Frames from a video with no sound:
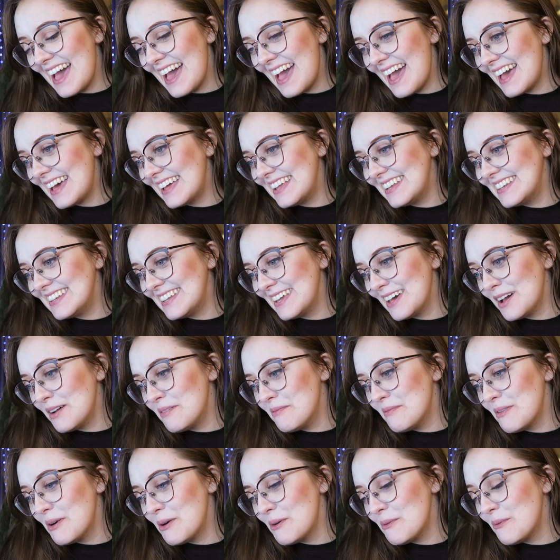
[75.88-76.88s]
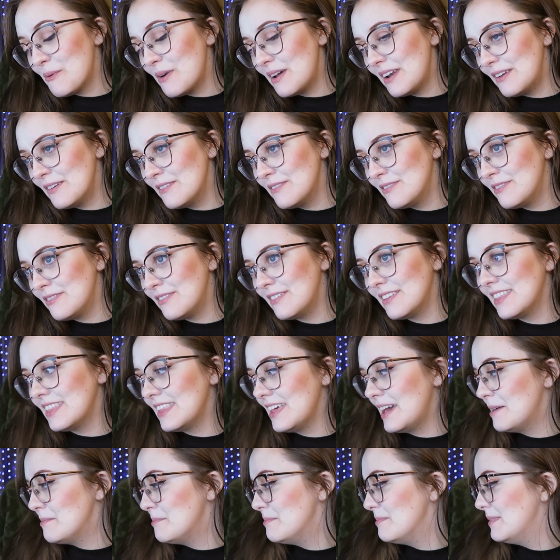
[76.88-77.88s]
And one of
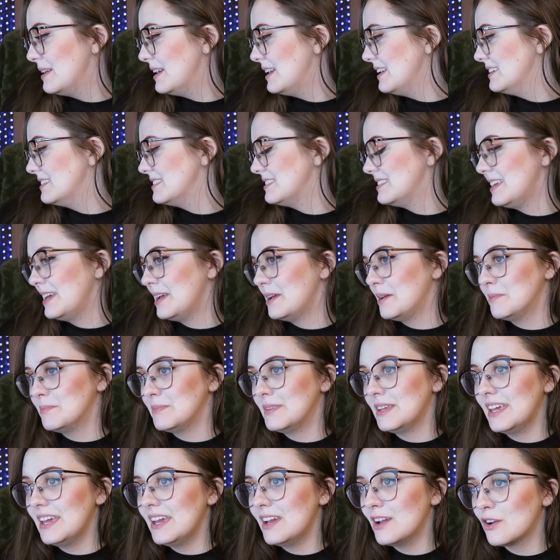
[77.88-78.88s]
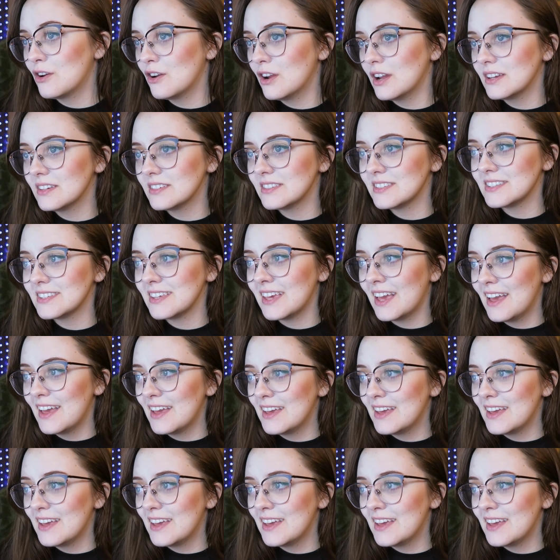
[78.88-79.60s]
them is named Icarus.